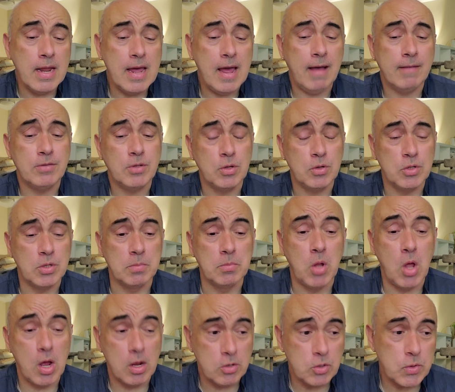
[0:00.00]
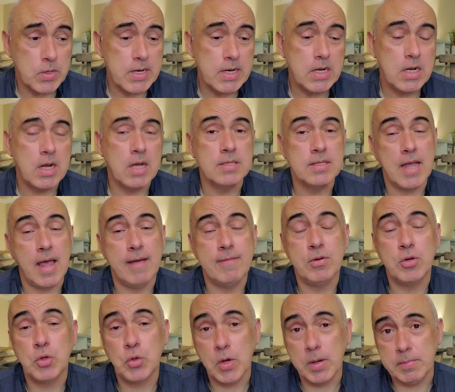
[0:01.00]
And then I have to do some laundry
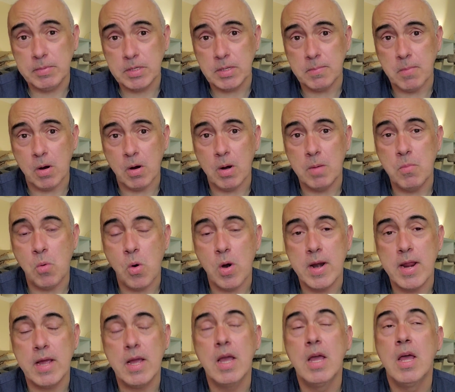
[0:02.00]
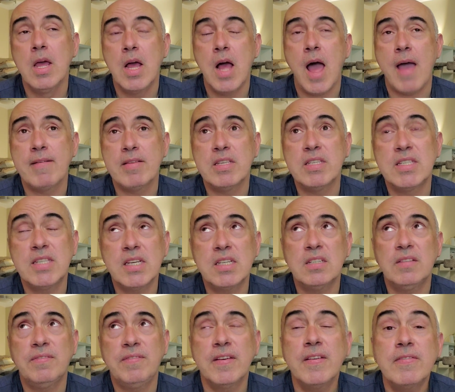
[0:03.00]
because I have a trip tomorrow morning. I
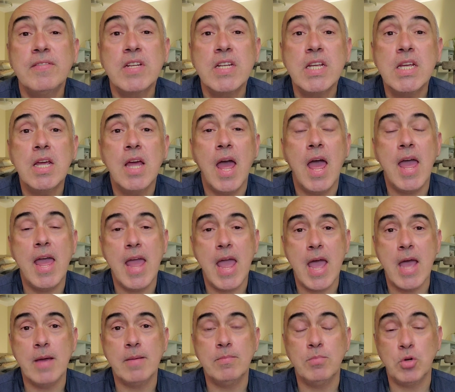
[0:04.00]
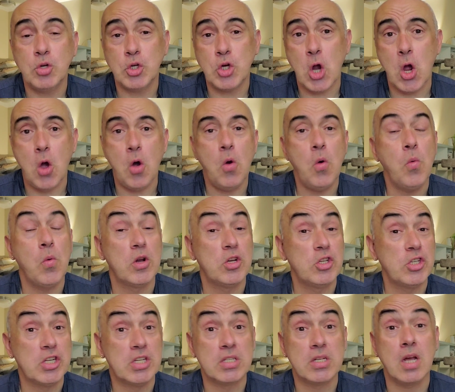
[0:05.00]
have a 6:50 a.m.
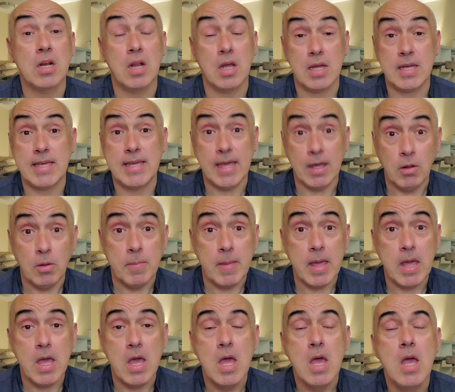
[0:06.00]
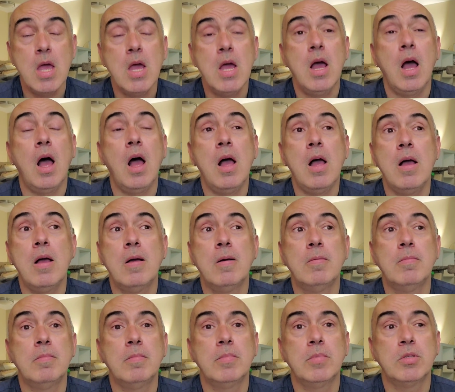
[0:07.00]
show, which is going to kill me.
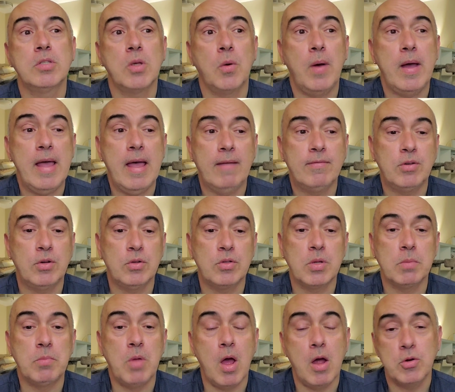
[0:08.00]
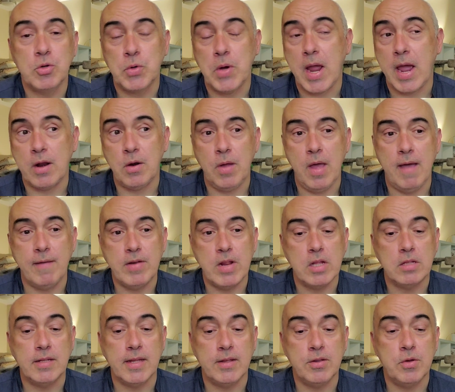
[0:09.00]
So I have to do some laundry. I
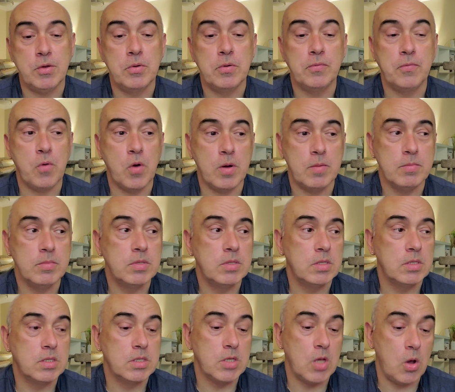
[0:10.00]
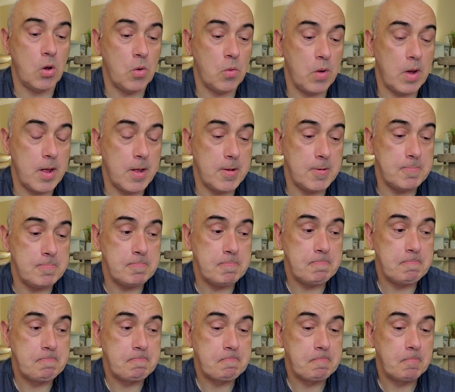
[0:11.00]
don't have any clean uniforms. So
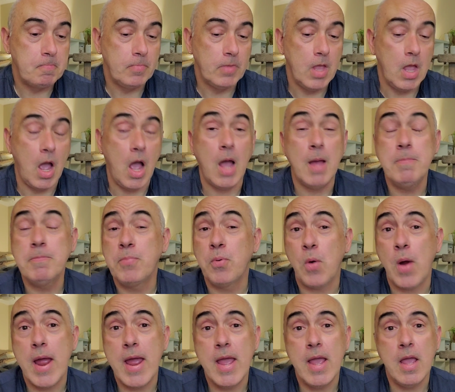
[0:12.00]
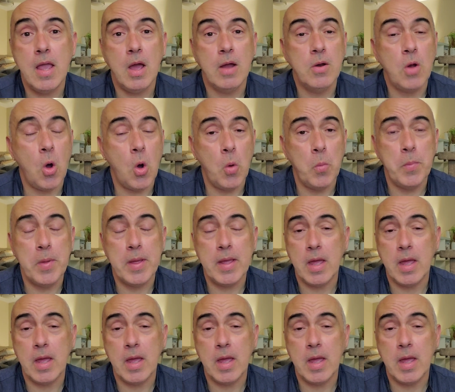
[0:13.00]
I'm praying and